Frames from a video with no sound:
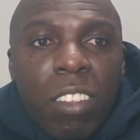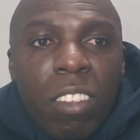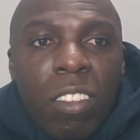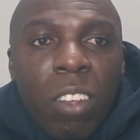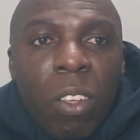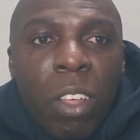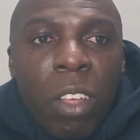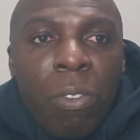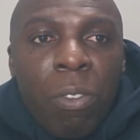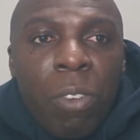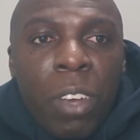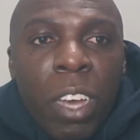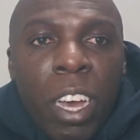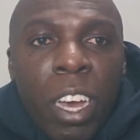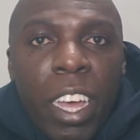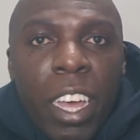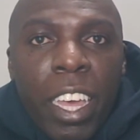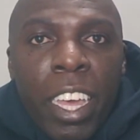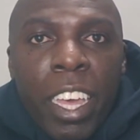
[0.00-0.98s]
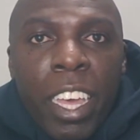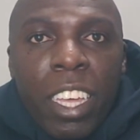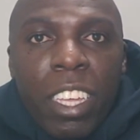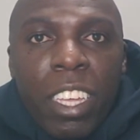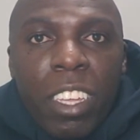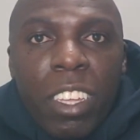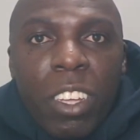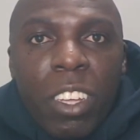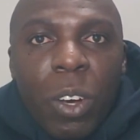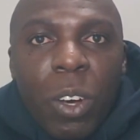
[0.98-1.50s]
South Africa A
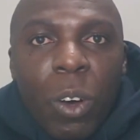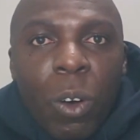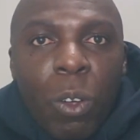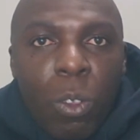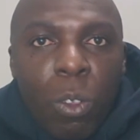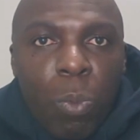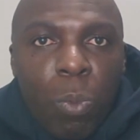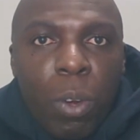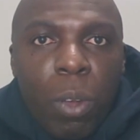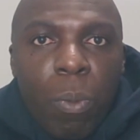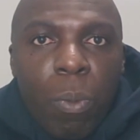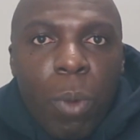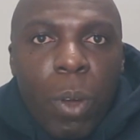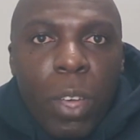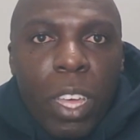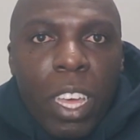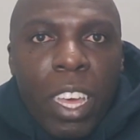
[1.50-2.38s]
or Springbok